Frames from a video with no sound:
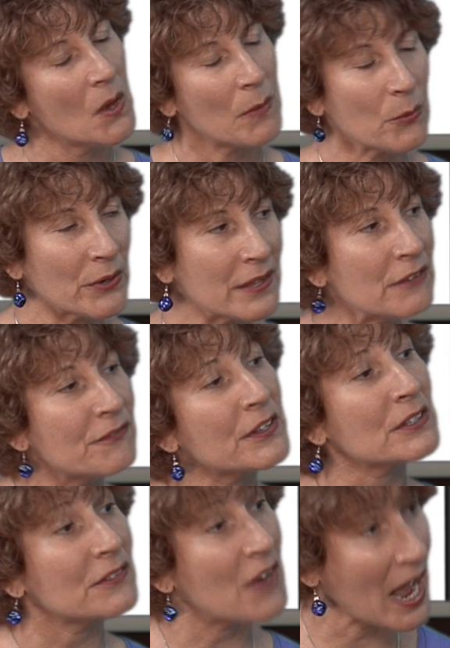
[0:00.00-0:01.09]
But we're in the
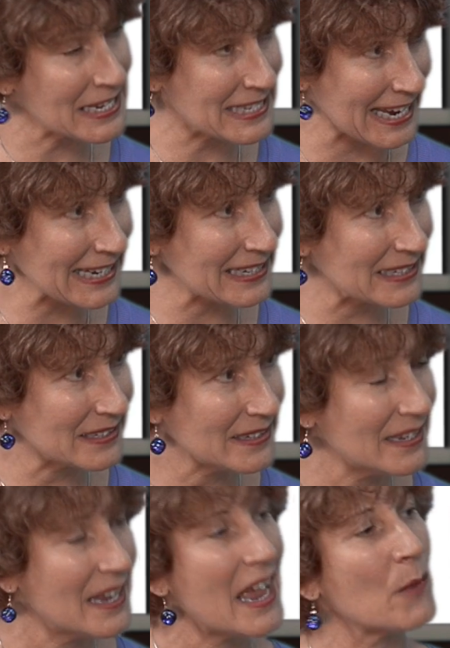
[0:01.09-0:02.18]
field of high tech
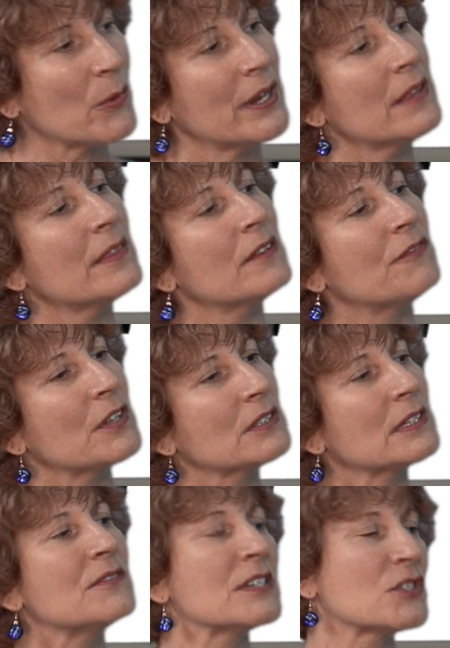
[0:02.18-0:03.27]
and we're in the
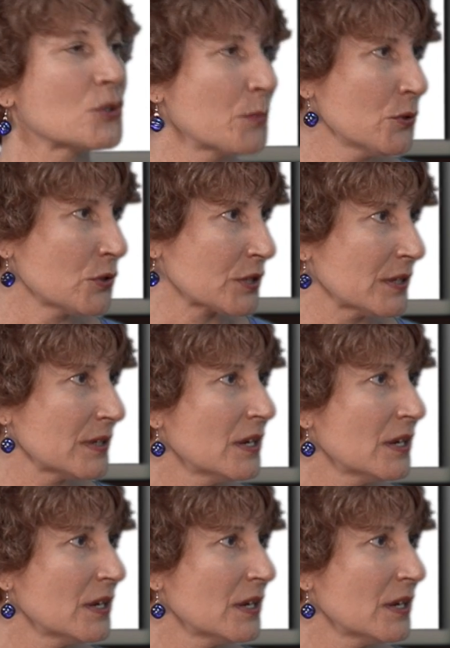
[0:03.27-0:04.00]
field of distribution.